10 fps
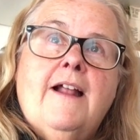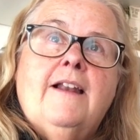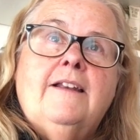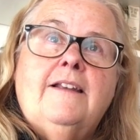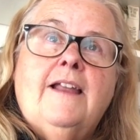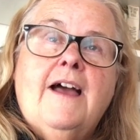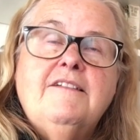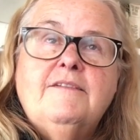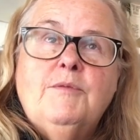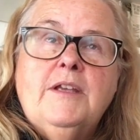
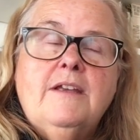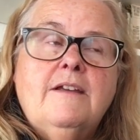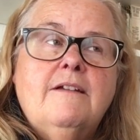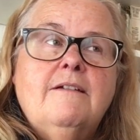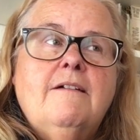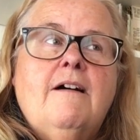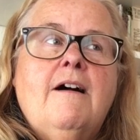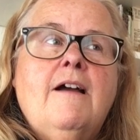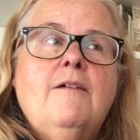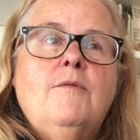Last week
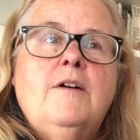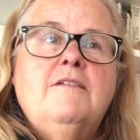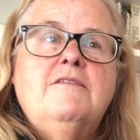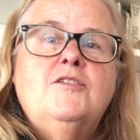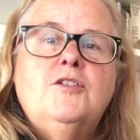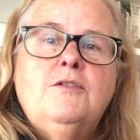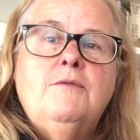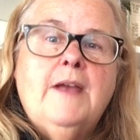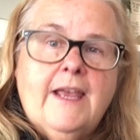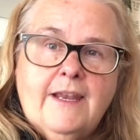I was
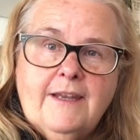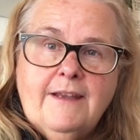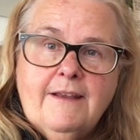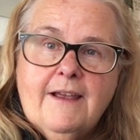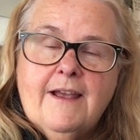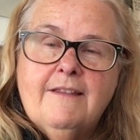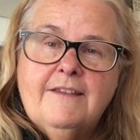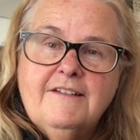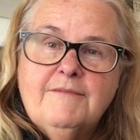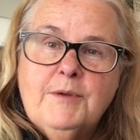280 and
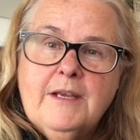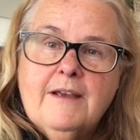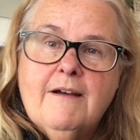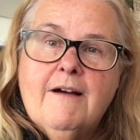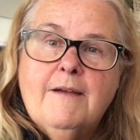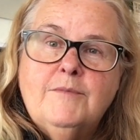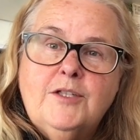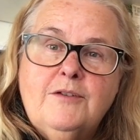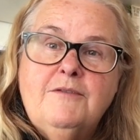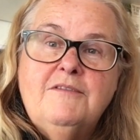this week I'm
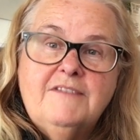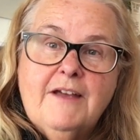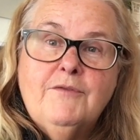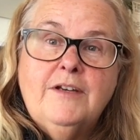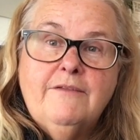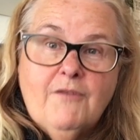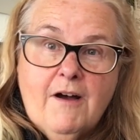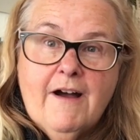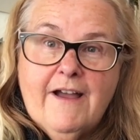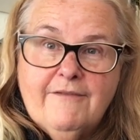
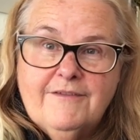275.